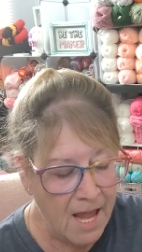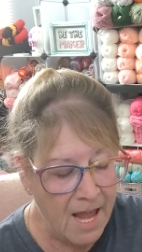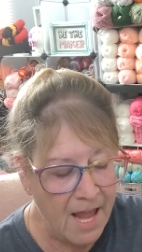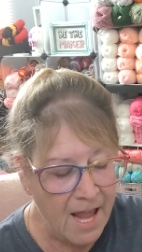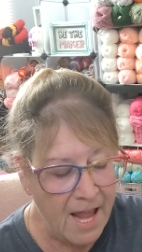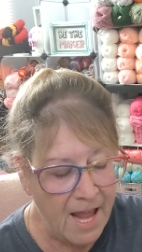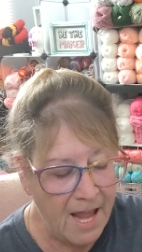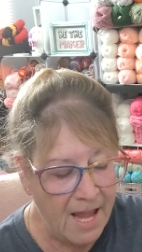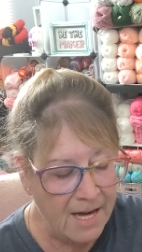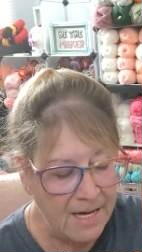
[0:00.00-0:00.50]

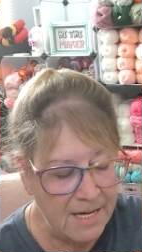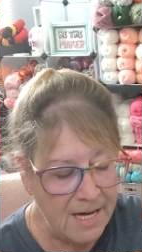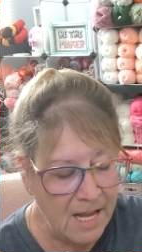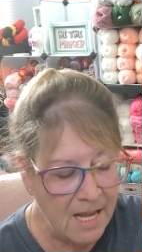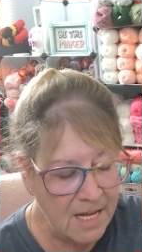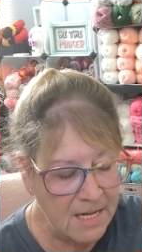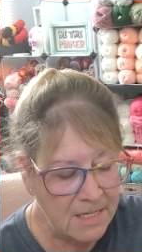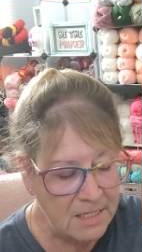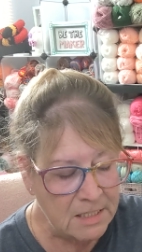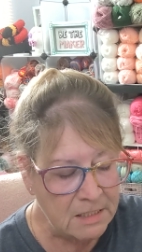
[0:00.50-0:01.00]
And
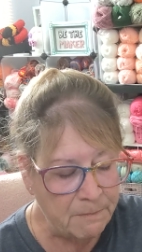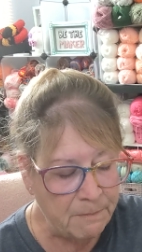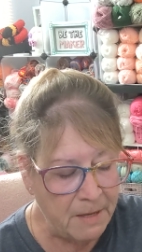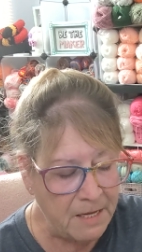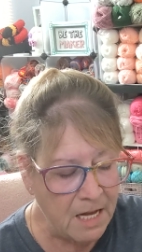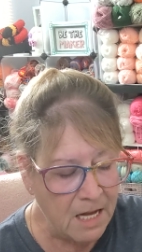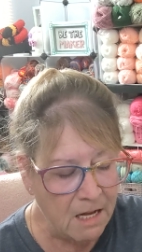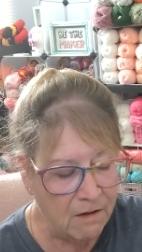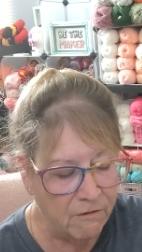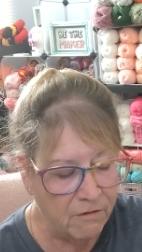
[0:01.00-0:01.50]

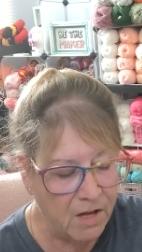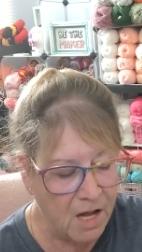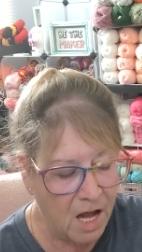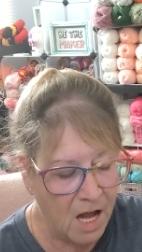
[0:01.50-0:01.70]
speaking of